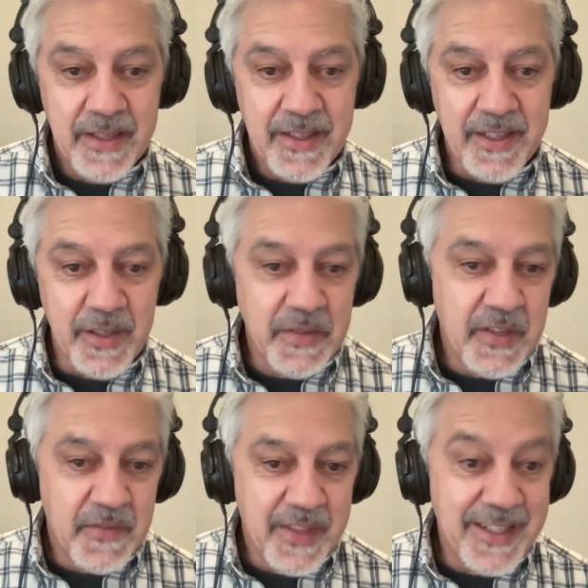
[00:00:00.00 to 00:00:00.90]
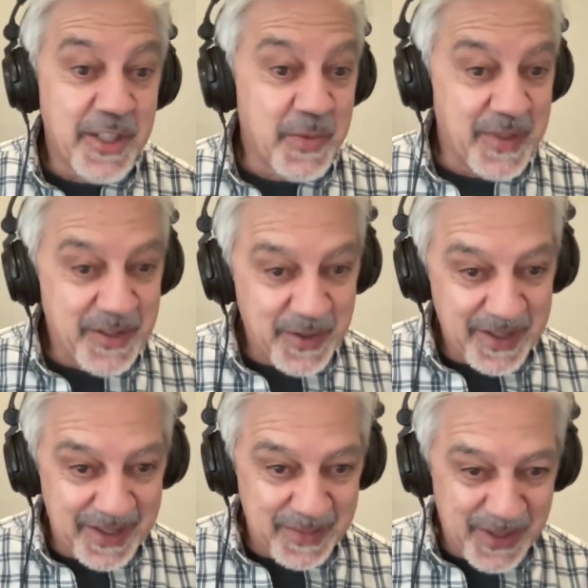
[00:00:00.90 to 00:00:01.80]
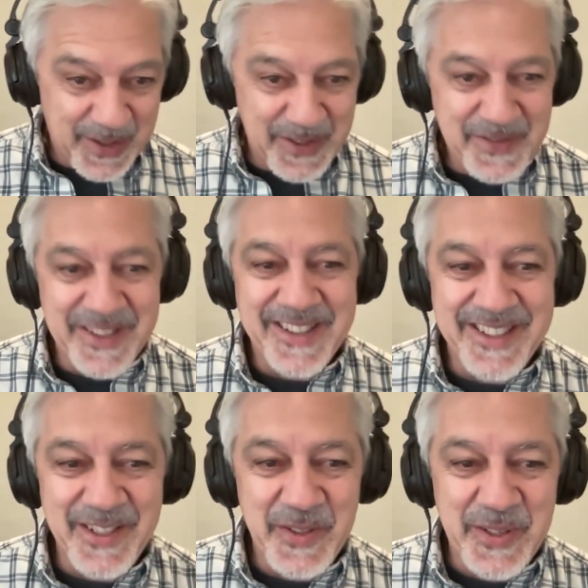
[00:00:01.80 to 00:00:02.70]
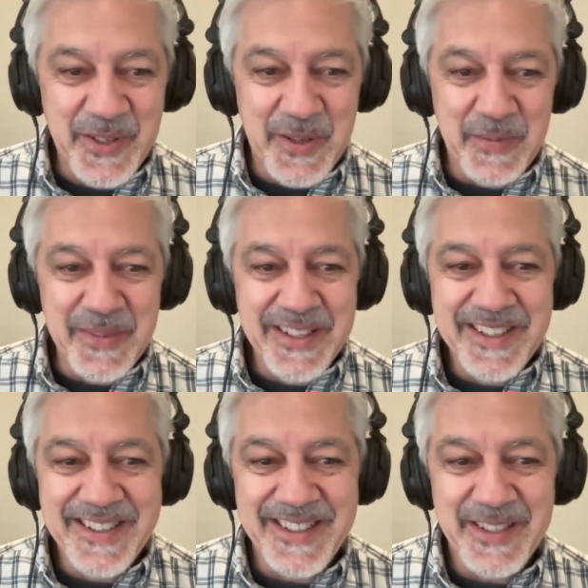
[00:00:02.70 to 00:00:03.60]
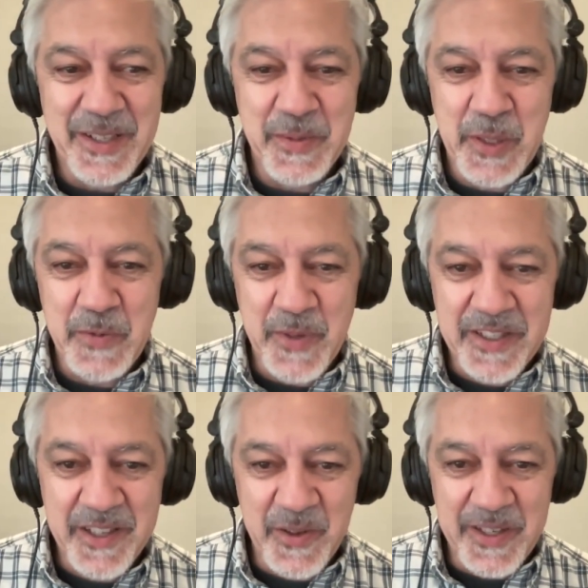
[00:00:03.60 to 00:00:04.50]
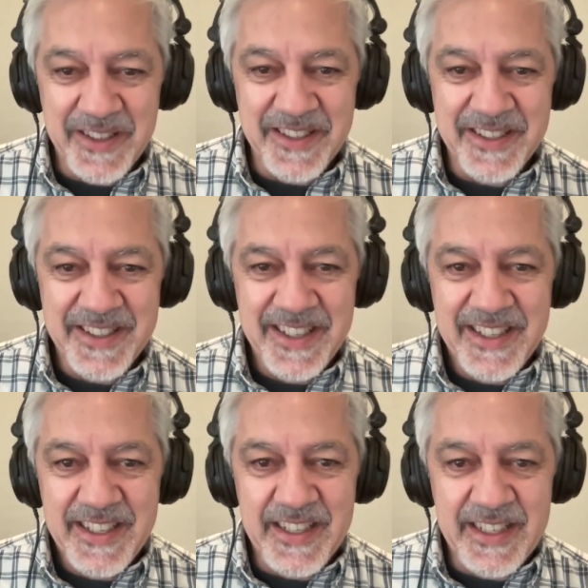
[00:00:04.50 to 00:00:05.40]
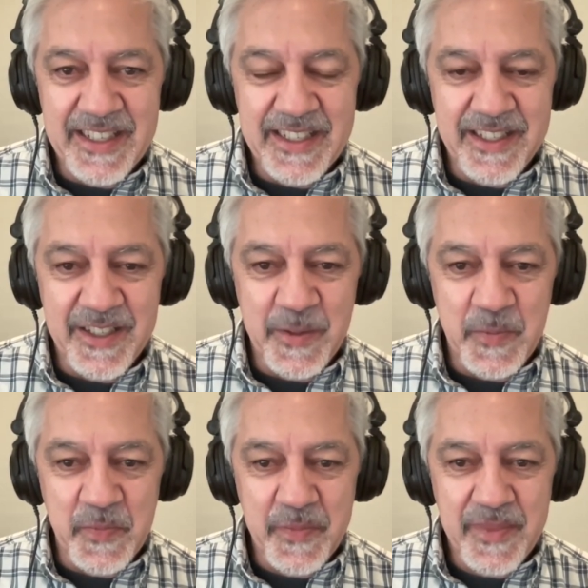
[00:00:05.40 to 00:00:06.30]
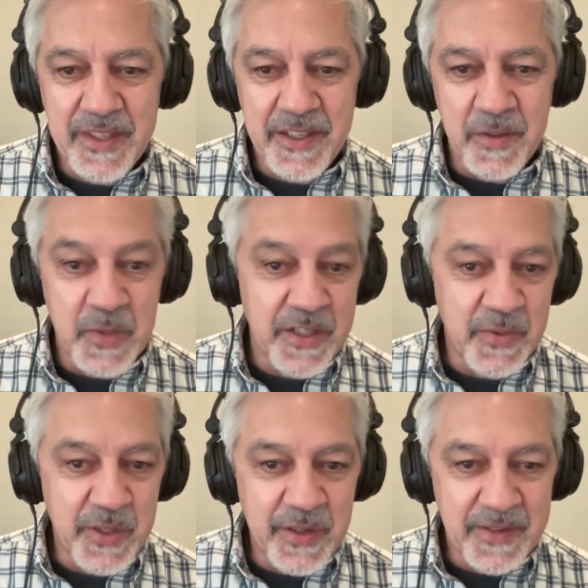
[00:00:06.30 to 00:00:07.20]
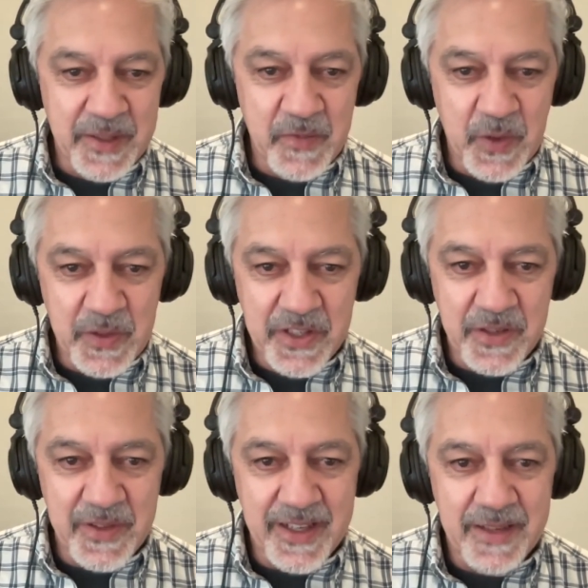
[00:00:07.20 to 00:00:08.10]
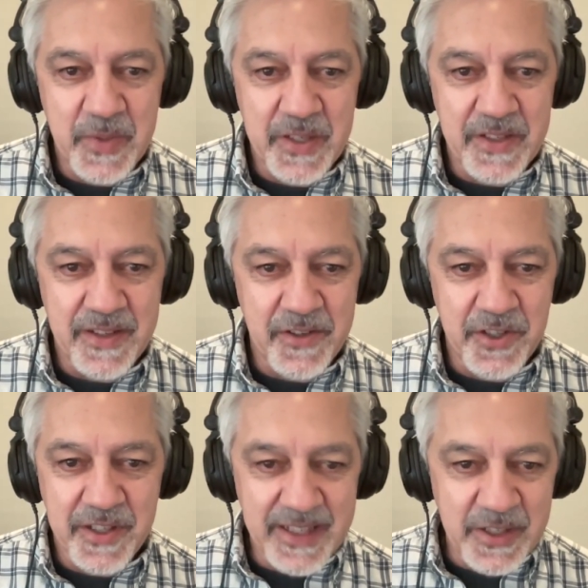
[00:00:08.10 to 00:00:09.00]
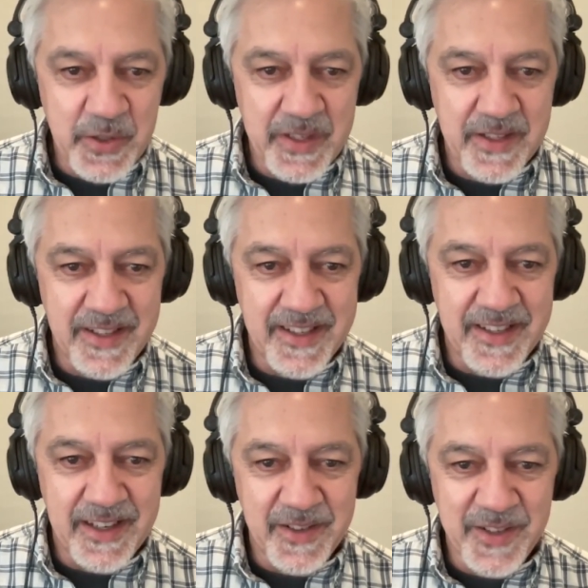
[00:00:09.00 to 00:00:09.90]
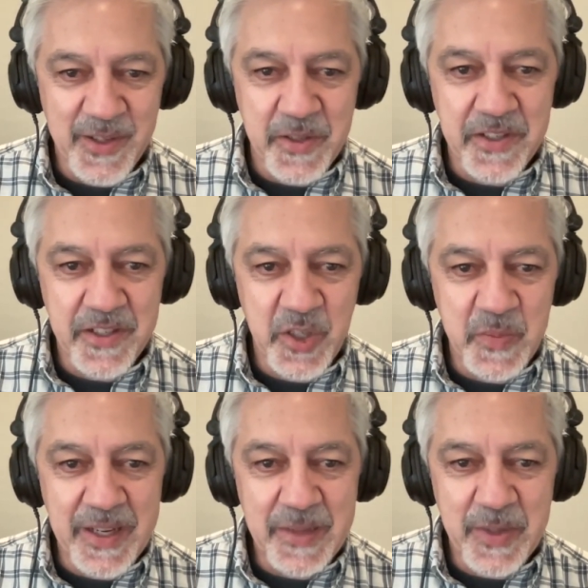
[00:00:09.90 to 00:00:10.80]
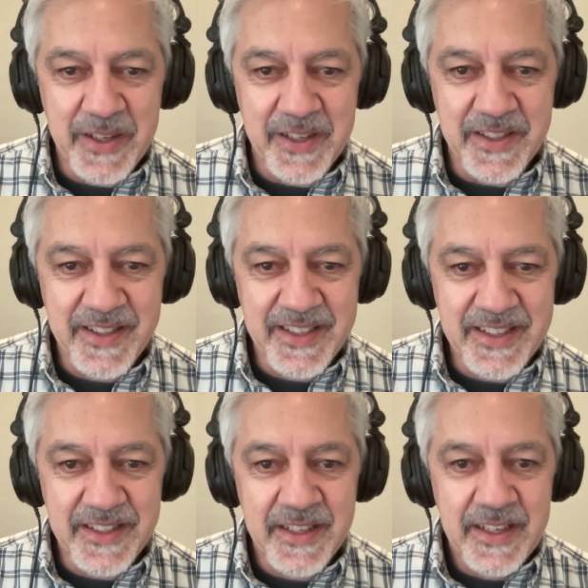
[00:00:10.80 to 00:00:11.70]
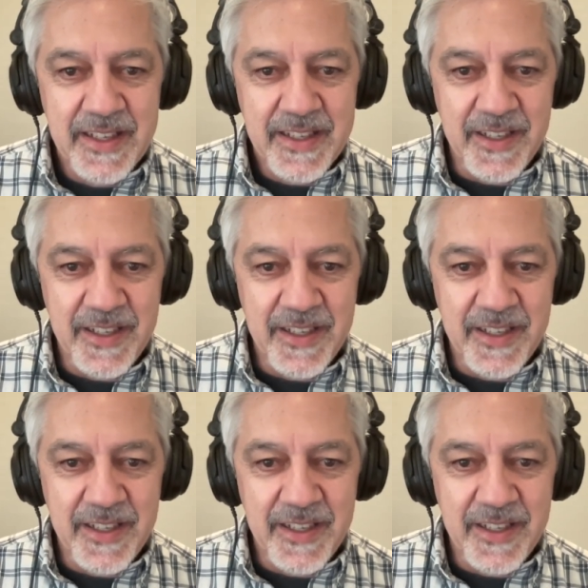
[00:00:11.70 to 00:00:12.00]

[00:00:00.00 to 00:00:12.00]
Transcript: Even if they just want to observe, to use a term, observe what's going on, and because we do have some folks doing that because they're just interested in how the sausage is made behind the scenes.